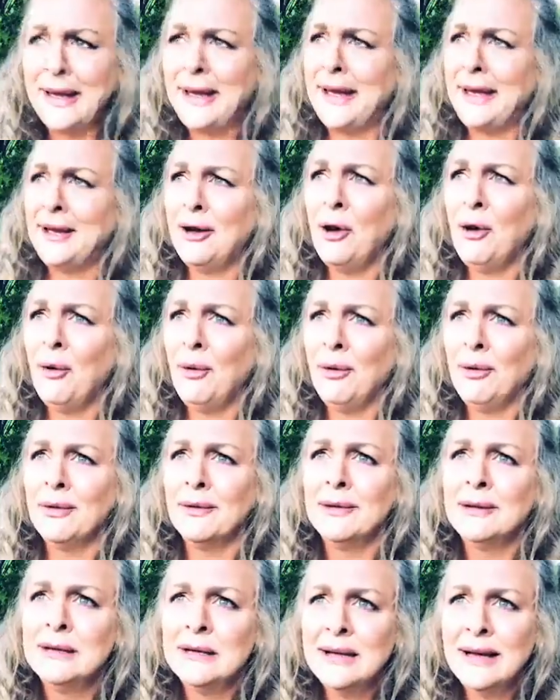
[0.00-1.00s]
a
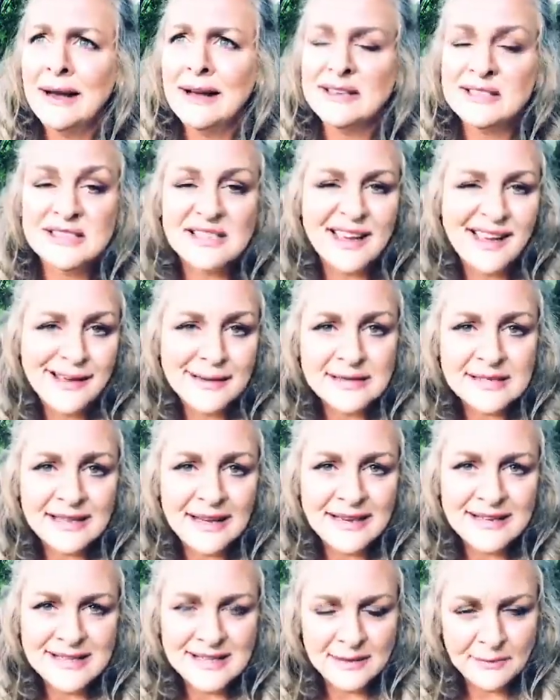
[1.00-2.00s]
whole science
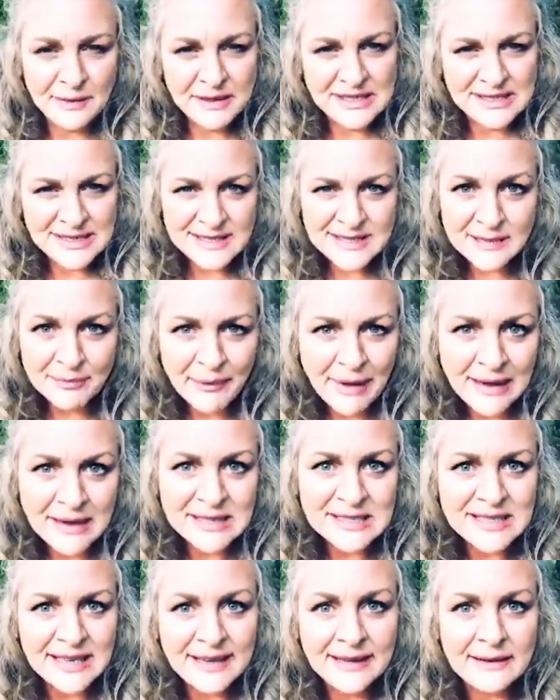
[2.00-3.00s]
lesson, but does it make
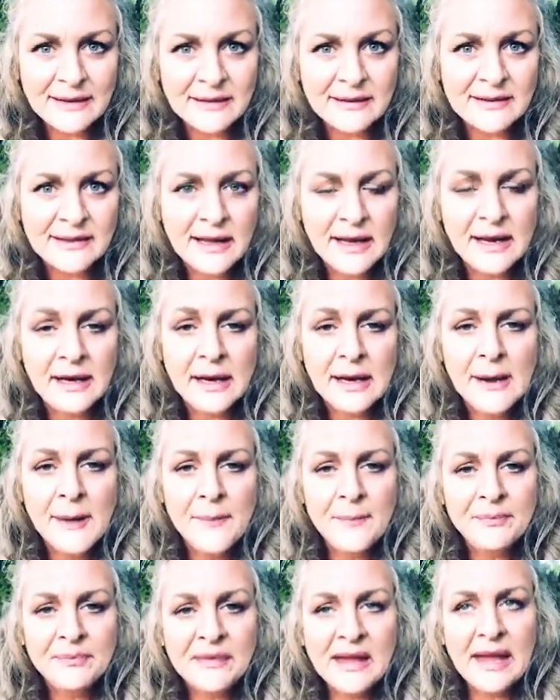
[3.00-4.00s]
sense that
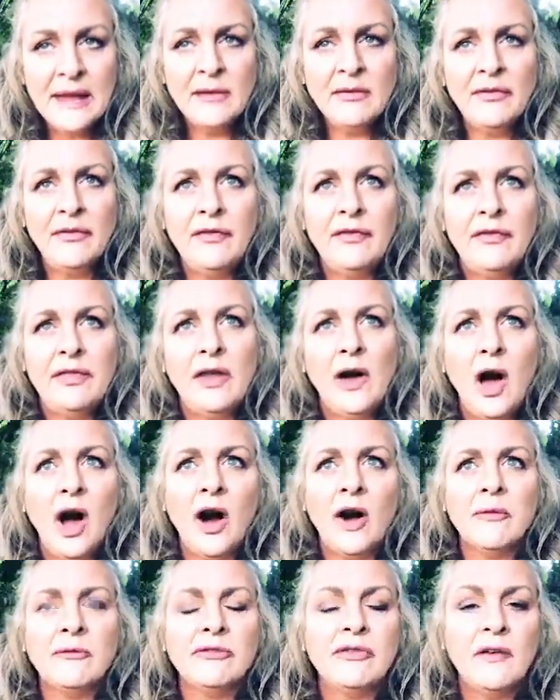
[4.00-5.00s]
if the
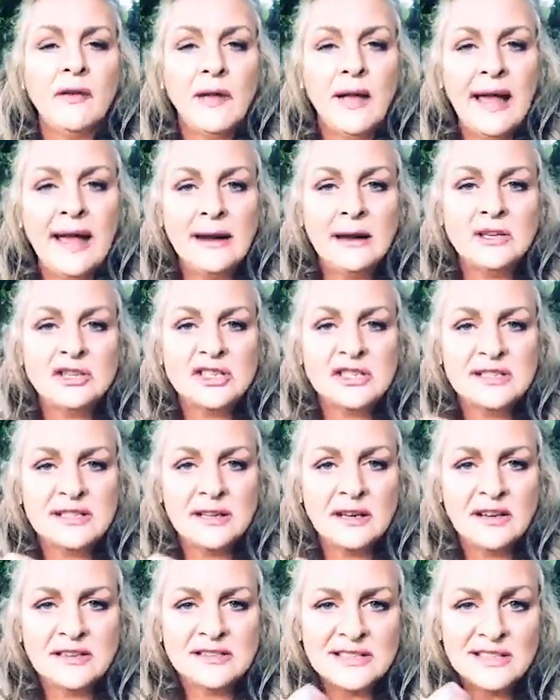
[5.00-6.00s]
harmful energies
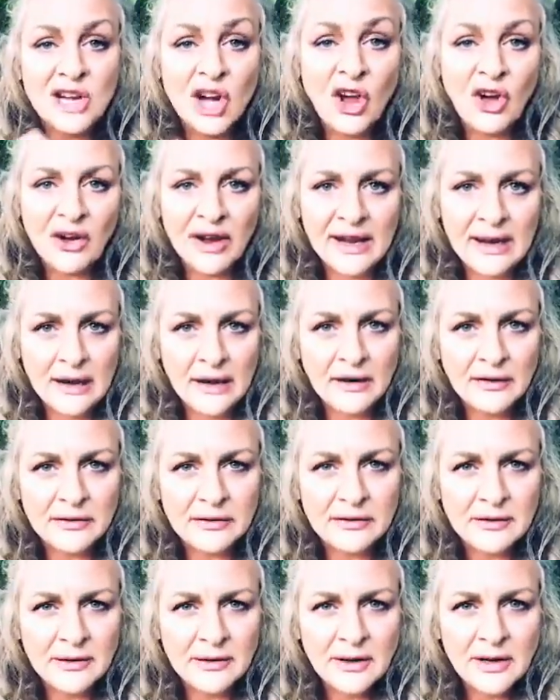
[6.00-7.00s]
last long enough,
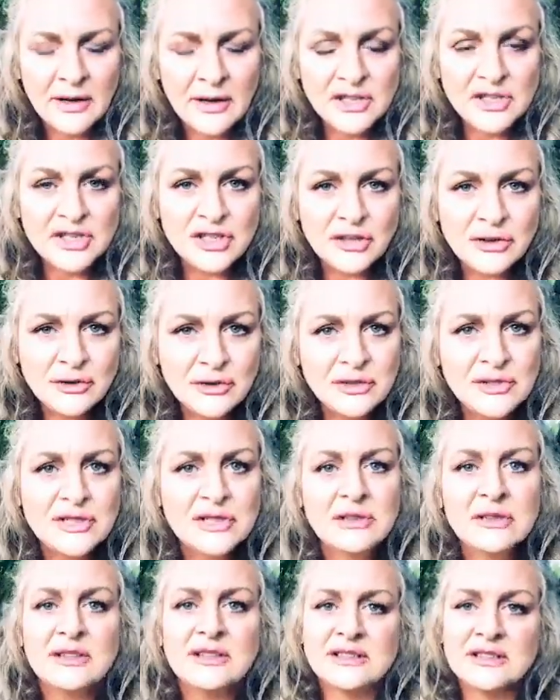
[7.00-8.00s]
due
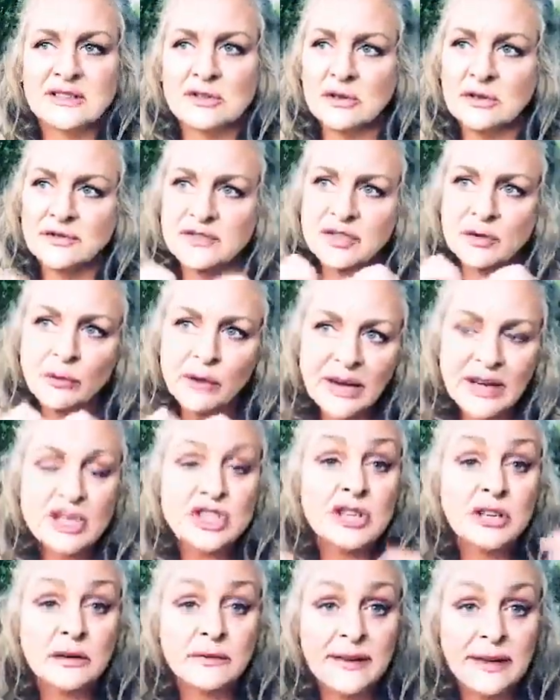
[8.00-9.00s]
to this sort of
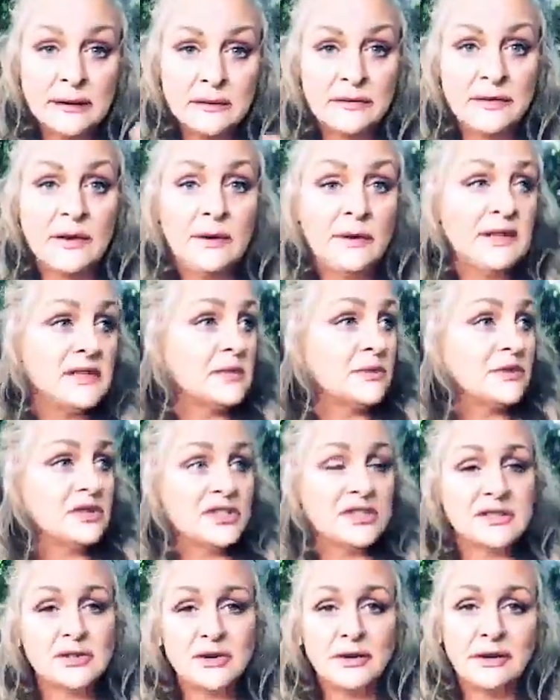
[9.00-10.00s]
direction of influence, which
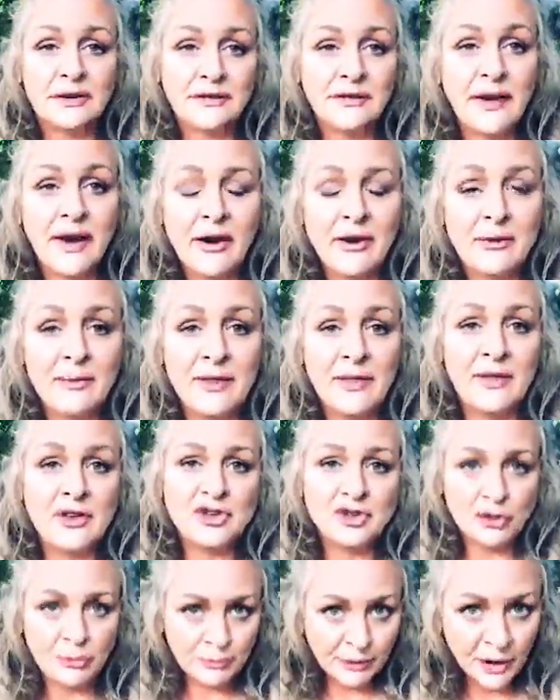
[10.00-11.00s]
is your environment,
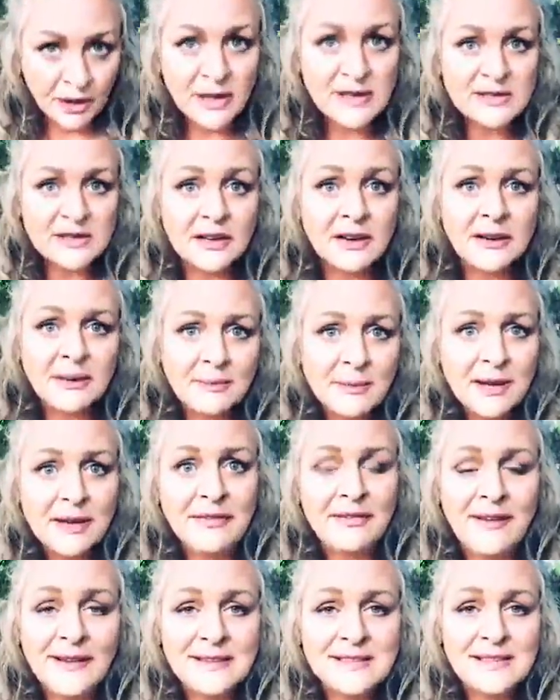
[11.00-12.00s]
that your body's going to be
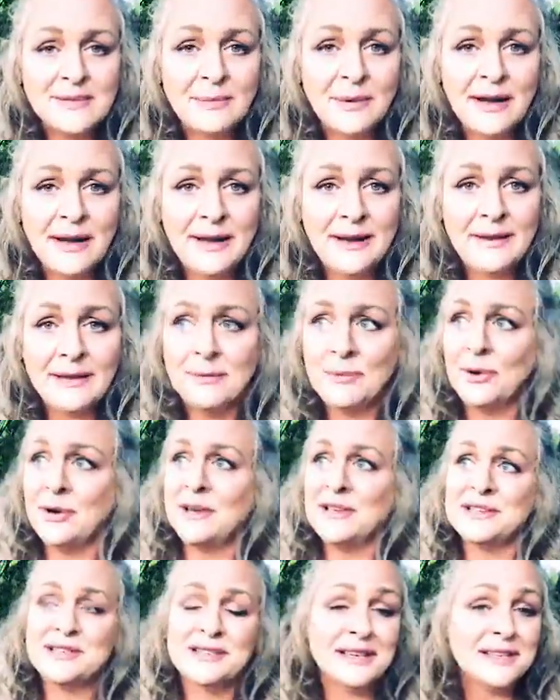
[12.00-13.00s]
affected by it? The
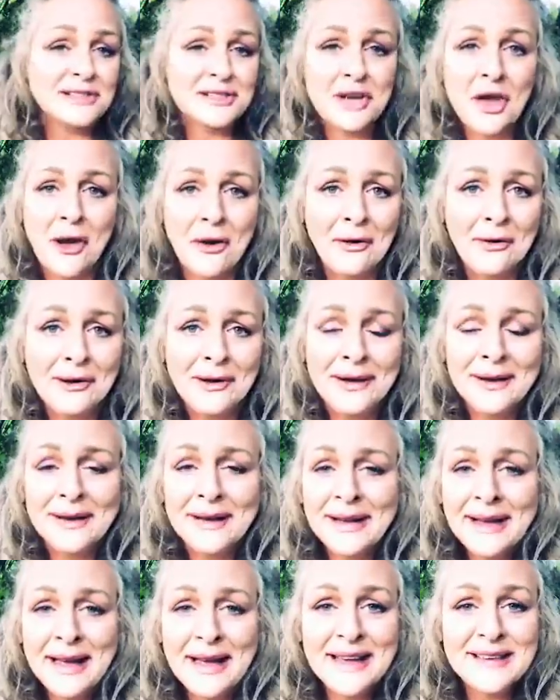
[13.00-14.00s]
body says no,
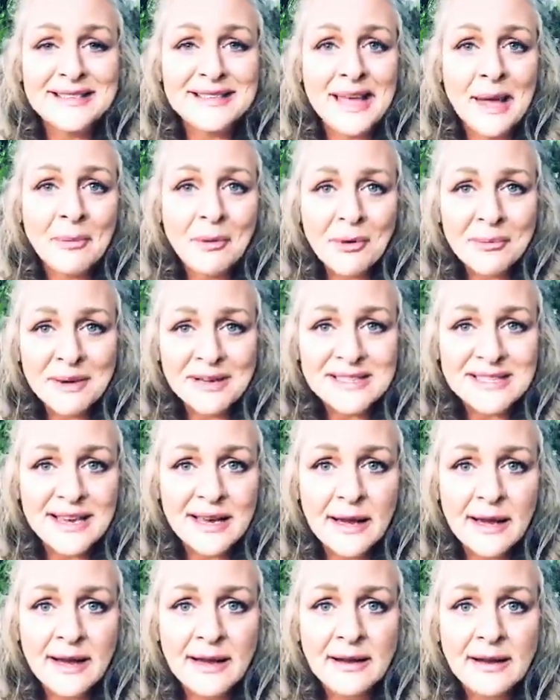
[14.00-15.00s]
as Gabor
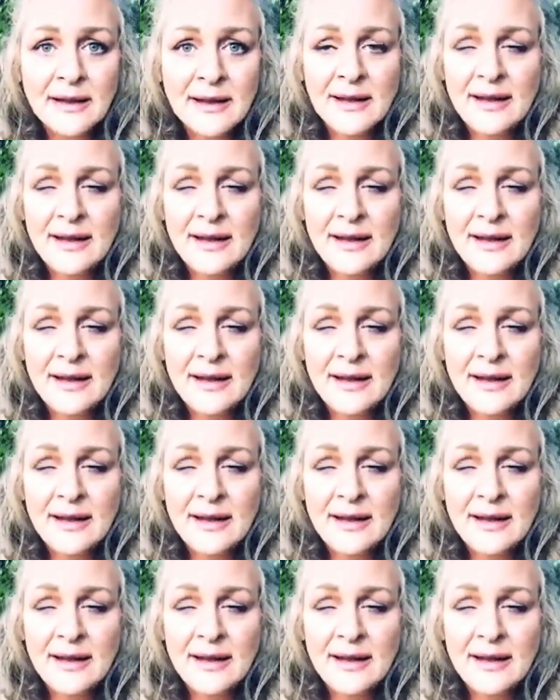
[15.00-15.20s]
Mate